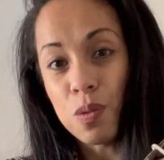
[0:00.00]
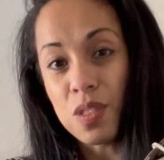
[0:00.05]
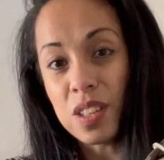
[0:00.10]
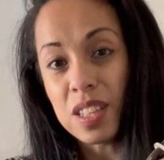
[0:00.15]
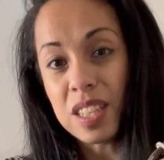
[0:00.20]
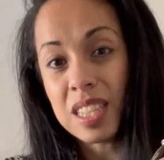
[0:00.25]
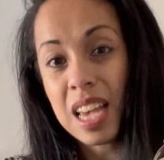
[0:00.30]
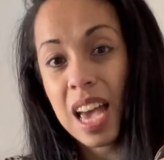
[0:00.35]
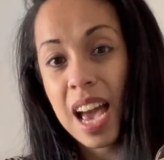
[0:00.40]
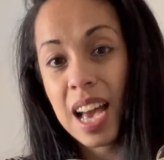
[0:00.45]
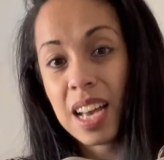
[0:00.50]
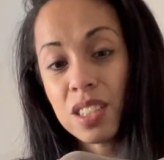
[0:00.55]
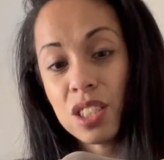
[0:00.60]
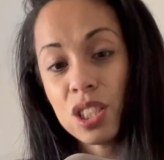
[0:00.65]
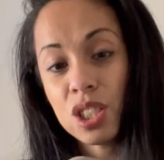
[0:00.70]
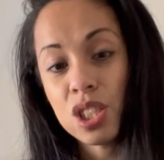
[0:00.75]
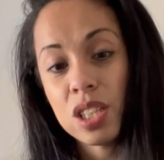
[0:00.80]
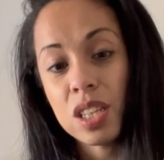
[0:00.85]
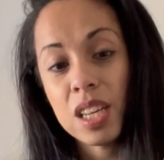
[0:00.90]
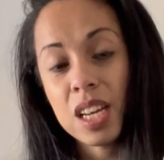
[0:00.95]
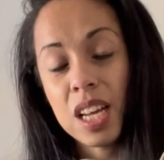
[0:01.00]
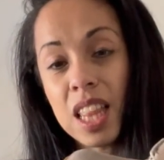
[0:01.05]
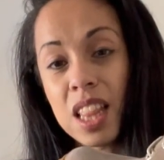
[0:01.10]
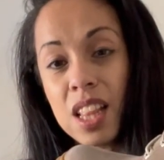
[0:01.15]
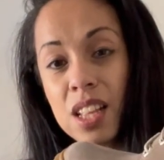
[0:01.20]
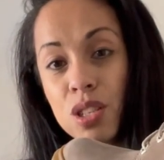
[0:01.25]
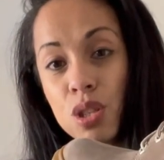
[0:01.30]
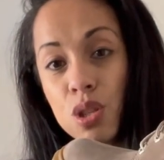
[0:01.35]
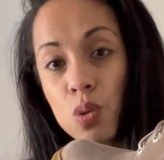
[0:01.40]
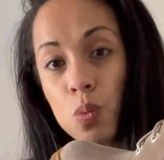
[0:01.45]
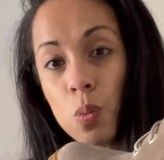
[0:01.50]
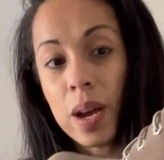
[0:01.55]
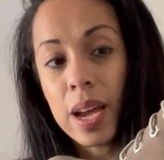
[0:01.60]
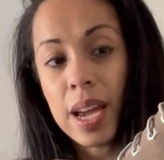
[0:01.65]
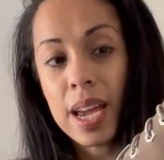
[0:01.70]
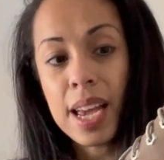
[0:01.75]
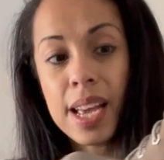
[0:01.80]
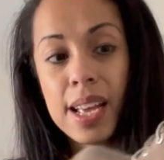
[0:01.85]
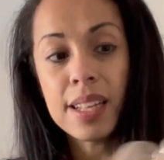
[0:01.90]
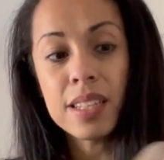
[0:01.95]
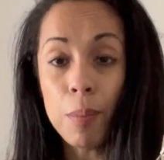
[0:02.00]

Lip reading: the texture and the suede.